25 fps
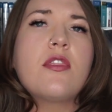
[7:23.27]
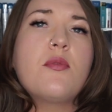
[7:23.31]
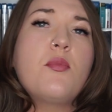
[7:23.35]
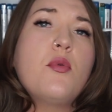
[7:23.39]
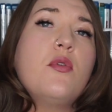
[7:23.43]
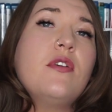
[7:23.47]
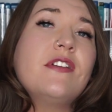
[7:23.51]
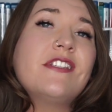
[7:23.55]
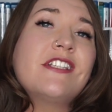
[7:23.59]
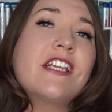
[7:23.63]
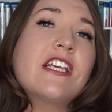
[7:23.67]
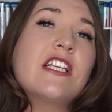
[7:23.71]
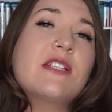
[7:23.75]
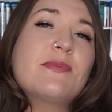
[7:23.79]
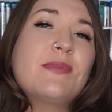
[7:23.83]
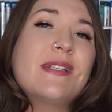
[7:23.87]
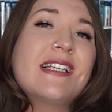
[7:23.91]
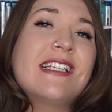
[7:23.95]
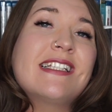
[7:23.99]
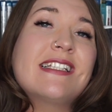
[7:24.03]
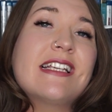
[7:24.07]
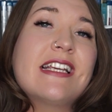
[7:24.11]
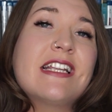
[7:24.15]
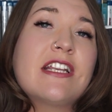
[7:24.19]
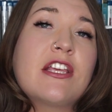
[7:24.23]
The Boys takes
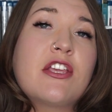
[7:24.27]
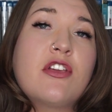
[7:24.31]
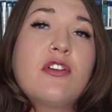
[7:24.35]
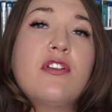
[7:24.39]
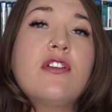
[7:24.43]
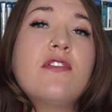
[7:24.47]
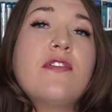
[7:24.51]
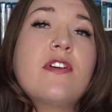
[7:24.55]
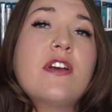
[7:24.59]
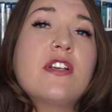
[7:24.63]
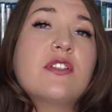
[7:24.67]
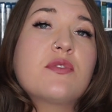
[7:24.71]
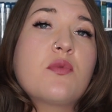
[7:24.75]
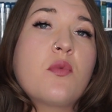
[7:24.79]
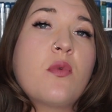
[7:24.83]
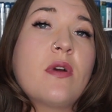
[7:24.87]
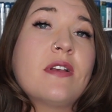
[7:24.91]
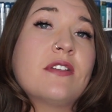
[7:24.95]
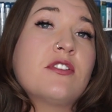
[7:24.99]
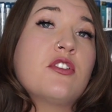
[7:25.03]
place in a universe where